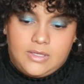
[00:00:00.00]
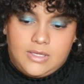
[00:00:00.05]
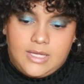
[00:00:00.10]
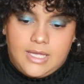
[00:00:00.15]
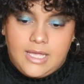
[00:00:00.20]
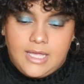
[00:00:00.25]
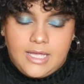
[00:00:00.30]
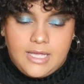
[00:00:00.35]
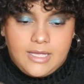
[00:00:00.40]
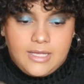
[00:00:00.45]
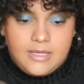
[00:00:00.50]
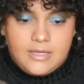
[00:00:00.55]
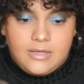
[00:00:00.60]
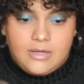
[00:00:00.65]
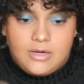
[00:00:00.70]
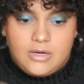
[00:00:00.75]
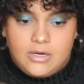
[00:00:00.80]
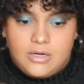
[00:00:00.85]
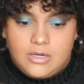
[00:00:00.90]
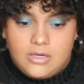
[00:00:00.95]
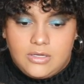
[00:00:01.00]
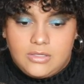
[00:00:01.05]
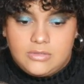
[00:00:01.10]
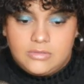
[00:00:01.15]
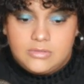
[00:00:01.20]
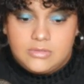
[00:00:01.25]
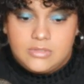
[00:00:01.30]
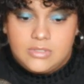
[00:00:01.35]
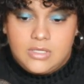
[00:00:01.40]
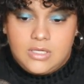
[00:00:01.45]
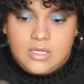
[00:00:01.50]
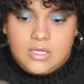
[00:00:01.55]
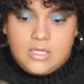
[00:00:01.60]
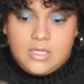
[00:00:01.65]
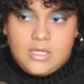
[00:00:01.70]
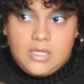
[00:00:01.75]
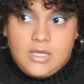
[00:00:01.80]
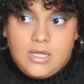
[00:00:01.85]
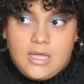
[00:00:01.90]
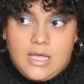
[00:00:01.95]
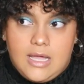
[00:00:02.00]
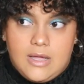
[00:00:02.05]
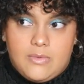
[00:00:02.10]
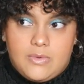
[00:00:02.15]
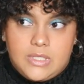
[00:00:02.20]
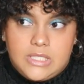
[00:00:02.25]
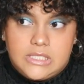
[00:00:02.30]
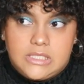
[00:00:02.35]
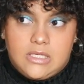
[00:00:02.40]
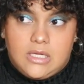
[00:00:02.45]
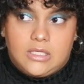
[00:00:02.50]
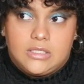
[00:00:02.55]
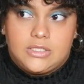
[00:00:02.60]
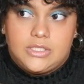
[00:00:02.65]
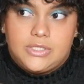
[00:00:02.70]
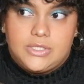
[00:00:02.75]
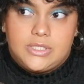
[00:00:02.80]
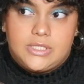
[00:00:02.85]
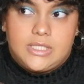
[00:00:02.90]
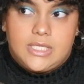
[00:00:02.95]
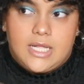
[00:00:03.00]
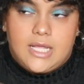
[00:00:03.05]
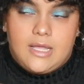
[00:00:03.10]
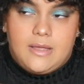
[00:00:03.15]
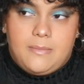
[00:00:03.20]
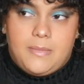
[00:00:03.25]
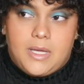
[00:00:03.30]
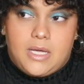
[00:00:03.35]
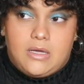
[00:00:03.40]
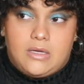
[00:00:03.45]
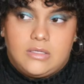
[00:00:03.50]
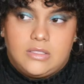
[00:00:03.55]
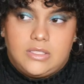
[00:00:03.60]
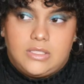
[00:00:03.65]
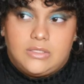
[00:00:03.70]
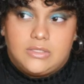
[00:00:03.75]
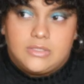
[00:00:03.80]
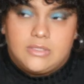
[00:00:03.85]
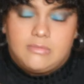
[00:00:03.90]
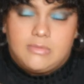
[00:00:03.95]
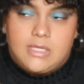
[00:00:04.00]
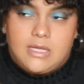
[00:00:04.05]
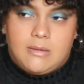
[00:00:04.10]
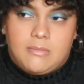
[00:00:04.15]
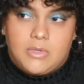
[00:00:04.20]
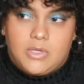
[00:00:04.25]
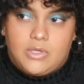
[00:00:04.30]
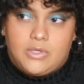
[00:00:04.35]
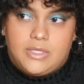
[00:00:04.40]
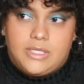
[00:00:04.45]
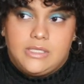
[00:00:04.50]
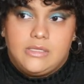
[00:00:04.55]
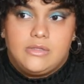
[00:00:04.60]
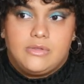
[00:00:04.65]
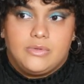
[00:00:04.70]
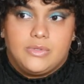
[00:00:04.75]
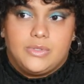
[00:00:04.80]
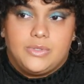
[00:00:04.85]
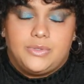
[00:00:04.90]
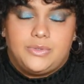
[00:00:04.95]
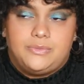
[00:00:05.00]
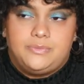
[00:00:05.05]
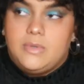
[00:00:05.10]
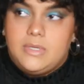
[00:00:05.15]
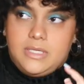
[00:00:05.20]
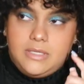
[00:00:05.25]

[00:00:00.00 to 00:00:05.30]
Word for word: Hey, girl. I want to talk to you today about, you know, something I'm going through. When